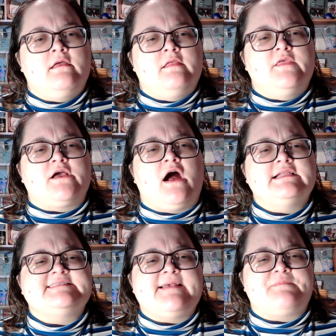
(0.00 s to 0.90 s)
the
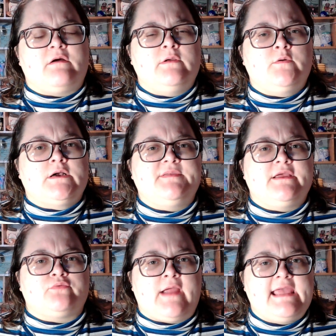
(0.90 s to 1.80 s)
concept that we want to be
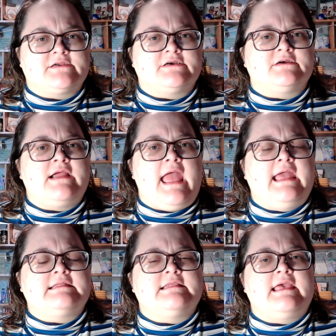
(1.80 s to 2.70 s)
a writer
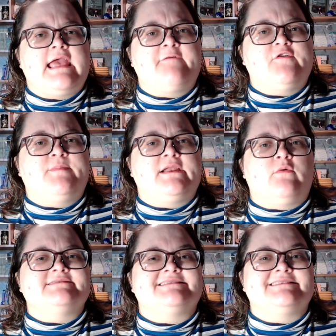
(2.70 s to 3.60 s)
and, like, everybody
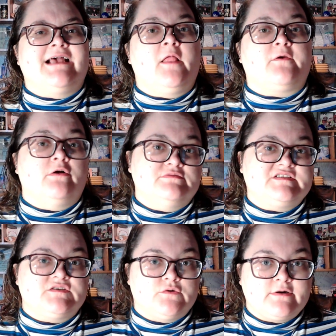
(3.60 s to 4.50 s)
wants to tell their own
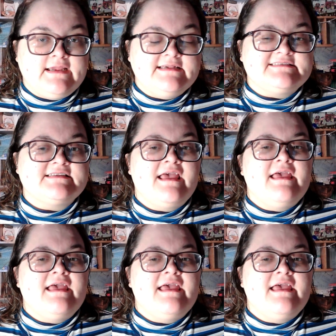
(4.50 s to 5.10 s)
stories